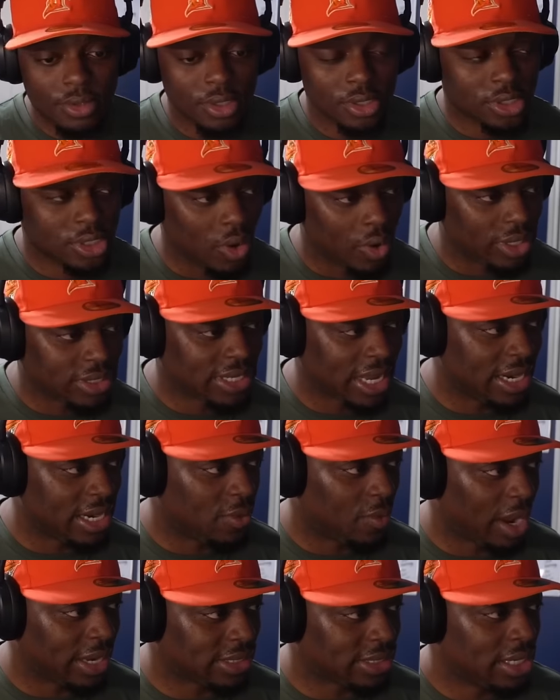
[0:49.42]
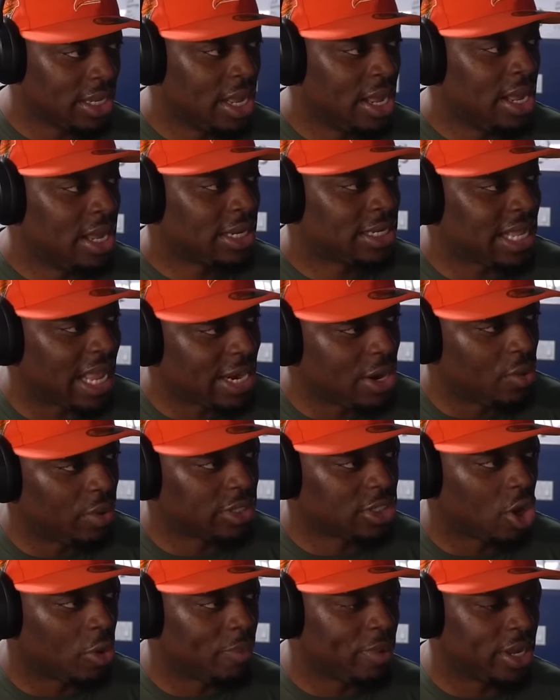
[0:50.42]
So excited to watch it because I know
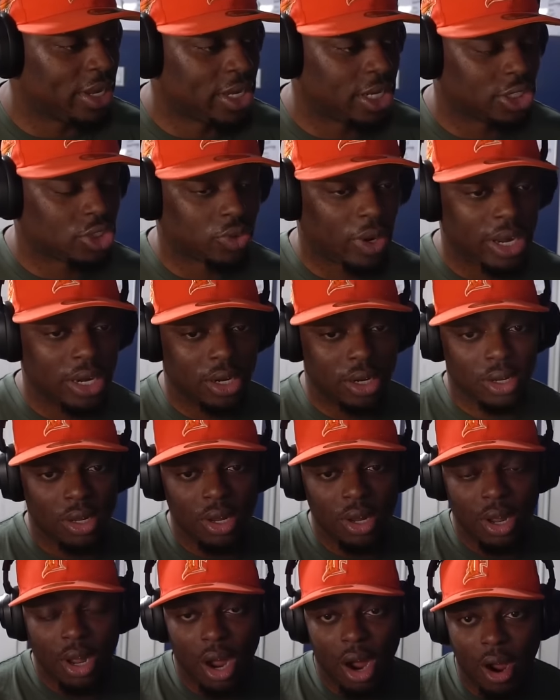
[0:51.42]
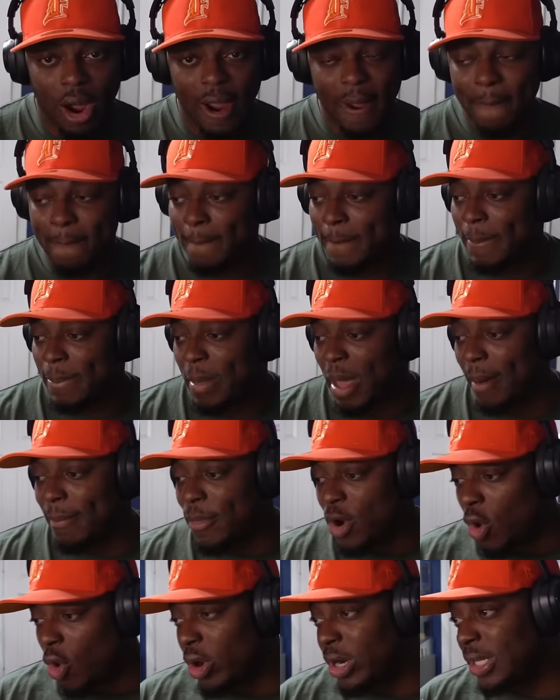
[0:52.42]
it's gonna be a good trailer. All right, I'm
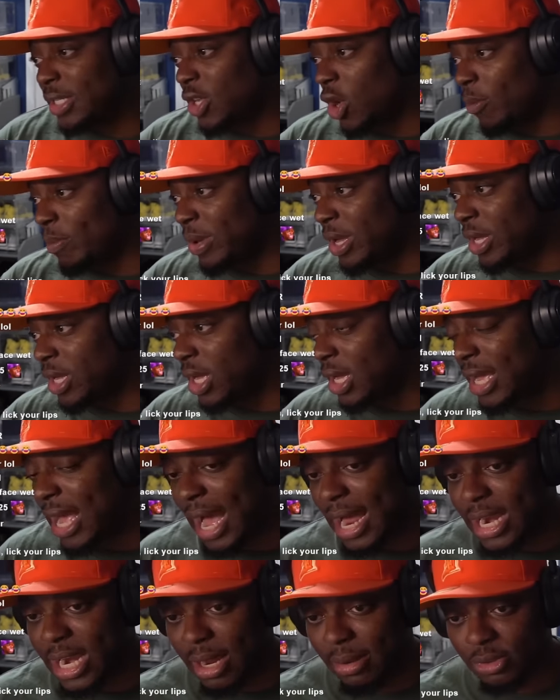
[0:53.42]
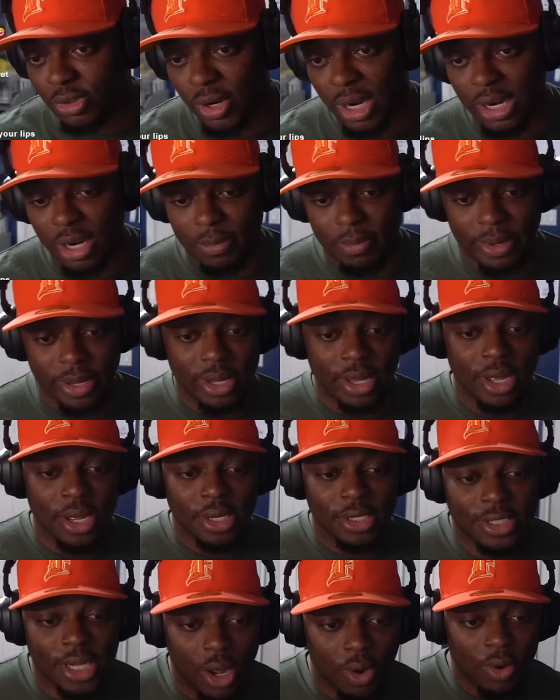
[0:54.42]
knowing it's gonna be a good goddamn trailer, man.
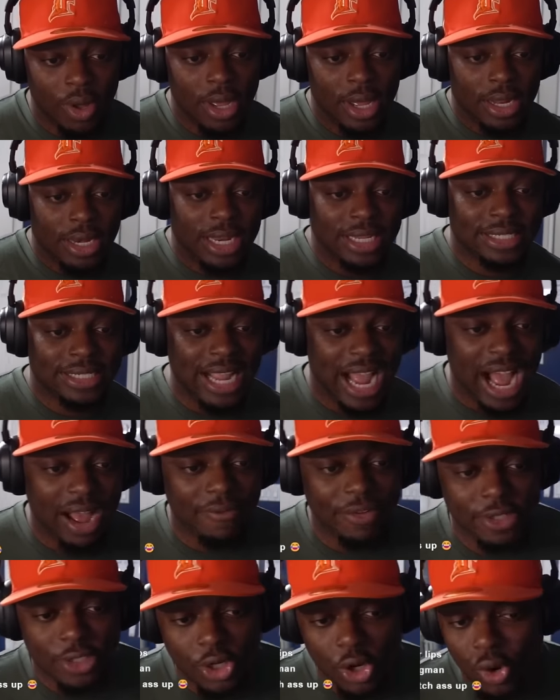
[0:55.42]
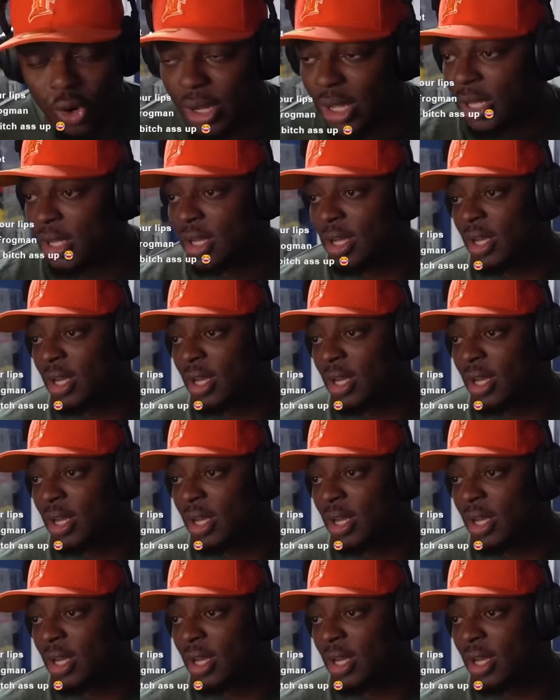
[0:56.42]
So let's dive into it.